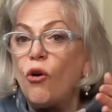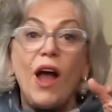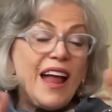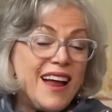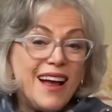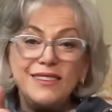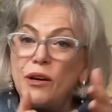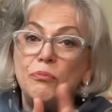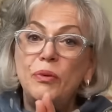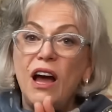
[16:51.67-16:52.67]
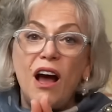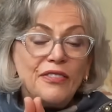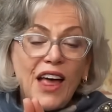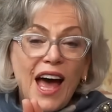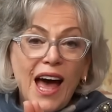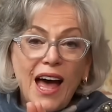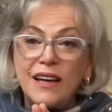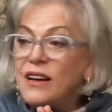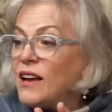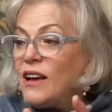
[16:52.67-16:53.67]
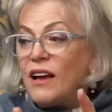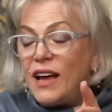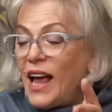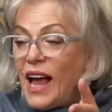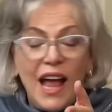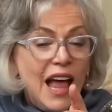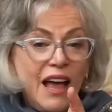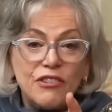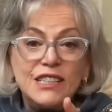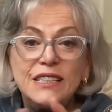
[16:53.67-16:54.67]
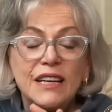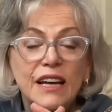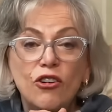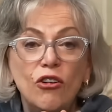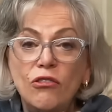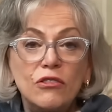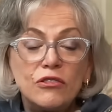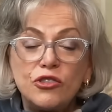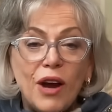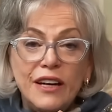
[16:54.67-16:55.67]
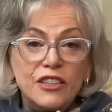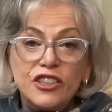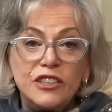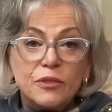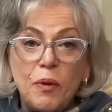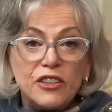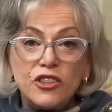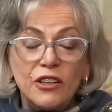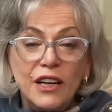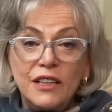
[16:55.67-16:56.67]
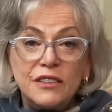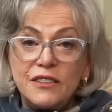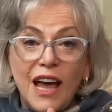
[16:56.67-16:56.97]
And beyond that, every single strategy specialist at